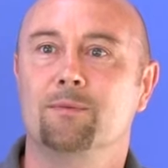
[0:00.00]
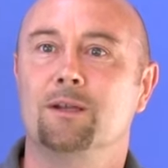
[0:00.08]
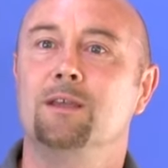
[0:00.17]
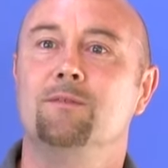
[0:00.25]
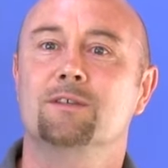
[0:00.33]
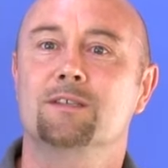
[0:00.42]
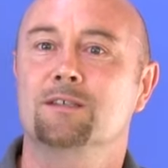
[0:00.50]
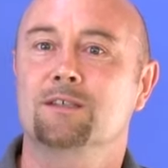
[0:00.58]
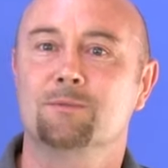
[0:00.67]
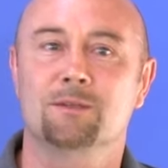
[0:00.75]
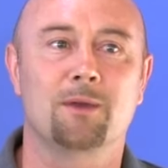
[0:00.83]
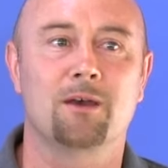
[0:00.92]
belief
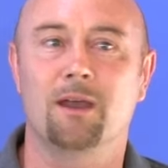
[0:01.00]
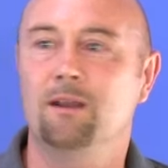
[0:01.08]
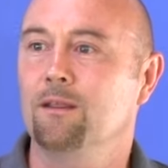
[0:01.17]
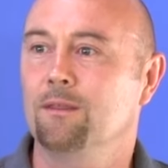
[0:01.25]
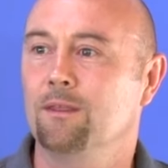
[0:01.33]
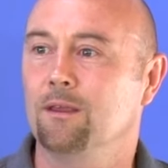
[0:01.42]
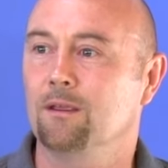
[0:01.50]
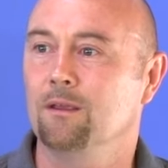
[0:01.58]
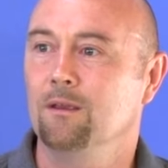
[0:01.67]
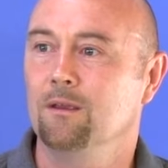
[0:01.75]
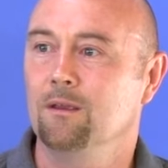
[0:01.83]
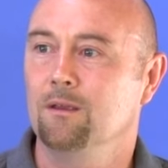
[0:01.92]
systems about anything,
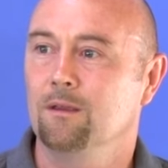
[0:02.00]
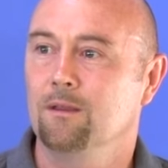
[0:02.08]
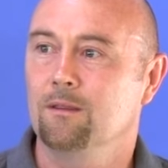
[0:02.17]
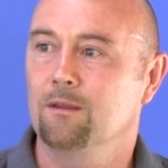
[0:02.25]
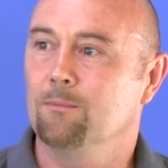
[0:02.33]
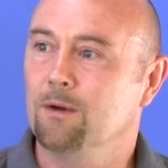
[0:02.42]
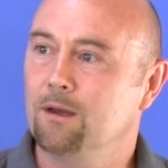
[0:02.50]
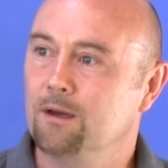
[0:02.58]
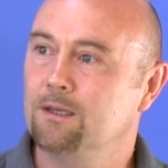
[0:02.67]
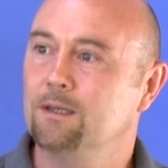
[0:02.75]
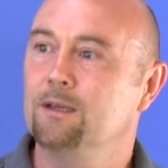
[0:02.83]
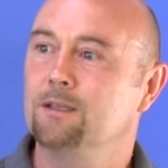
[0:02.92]
that my
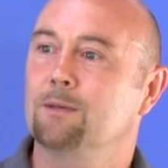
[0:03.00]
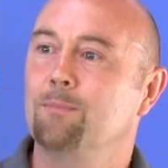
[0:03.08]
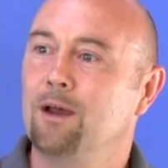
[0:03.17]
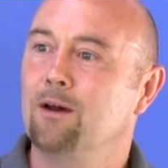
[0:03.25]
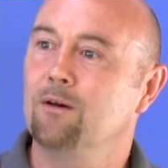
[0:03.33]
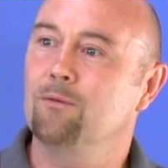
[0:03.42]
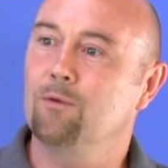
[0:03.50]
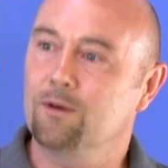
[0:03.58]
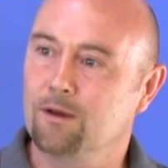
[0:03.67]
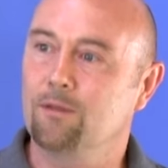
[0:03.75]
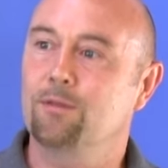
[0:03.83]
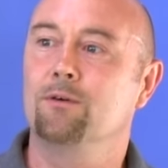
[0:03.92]
ideas about what
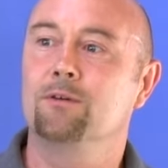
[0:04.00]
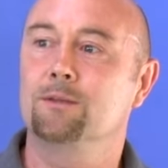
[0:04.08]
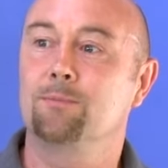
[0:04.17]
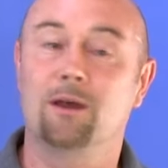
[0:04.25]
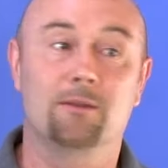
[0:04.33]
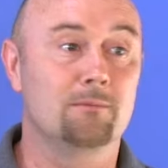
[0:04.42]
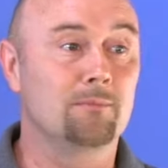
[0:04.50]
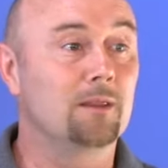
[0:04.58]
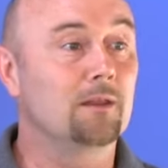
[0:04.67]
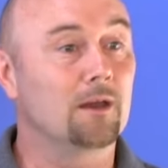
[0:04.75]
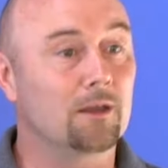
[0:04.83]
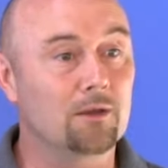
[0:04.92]
I thought about them
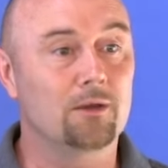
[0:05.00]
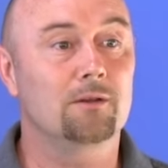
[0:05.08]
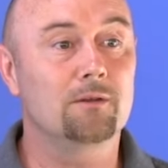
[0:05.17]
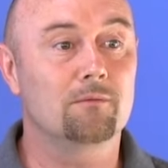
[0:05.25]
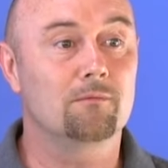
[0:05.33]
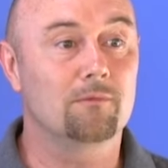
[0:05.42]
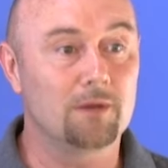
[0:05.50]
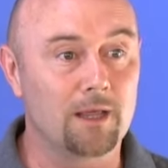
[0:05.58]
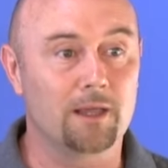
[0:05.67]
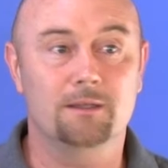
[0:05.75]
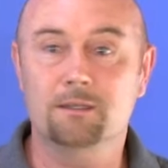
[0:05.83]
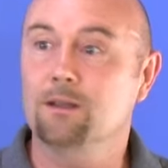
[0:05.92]
meant I couldn't
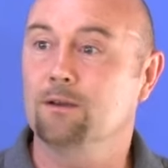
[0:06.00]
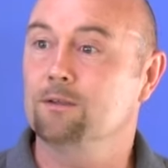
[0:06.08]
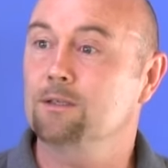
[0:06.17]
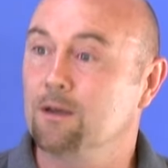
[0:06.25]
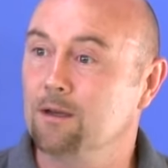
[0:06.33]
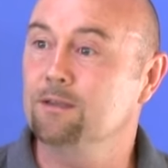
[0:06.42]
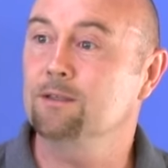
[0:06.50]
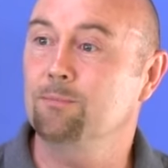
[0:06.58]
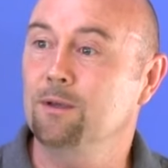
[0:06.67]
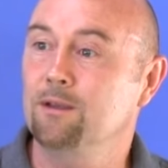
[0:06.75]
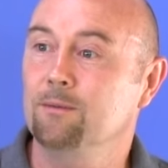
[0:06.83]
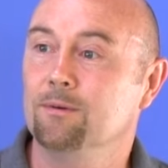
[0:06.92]
relate to those kinds of
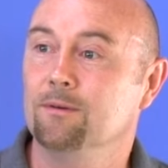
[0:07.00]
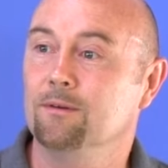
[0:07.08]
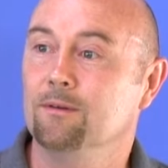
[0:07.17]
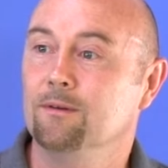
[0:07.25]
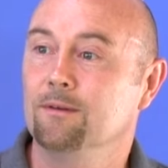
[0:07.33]
people.